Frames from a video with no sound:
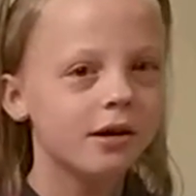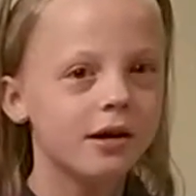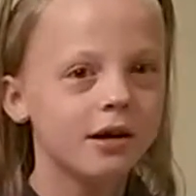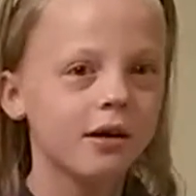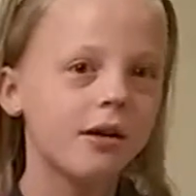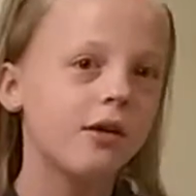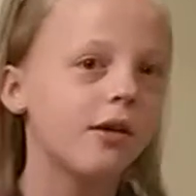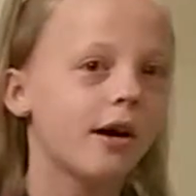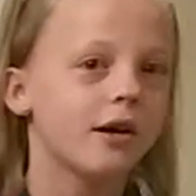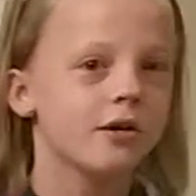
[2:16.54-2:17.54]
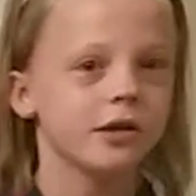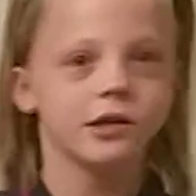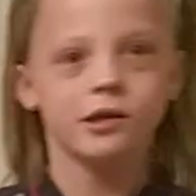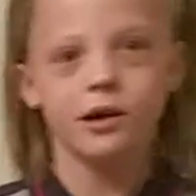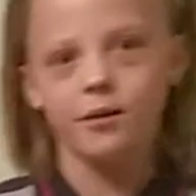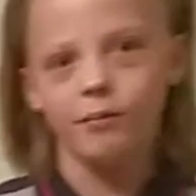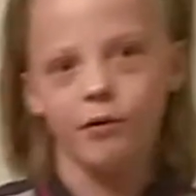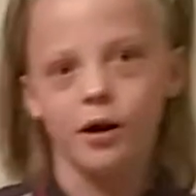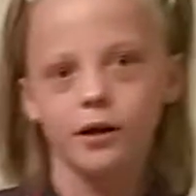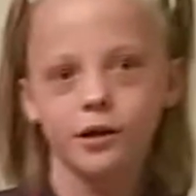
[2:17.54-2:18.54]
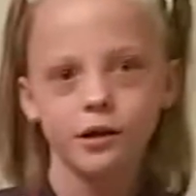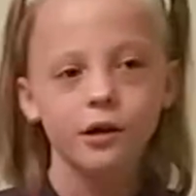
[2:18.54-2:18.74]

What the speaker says: a clock or a stopwatch,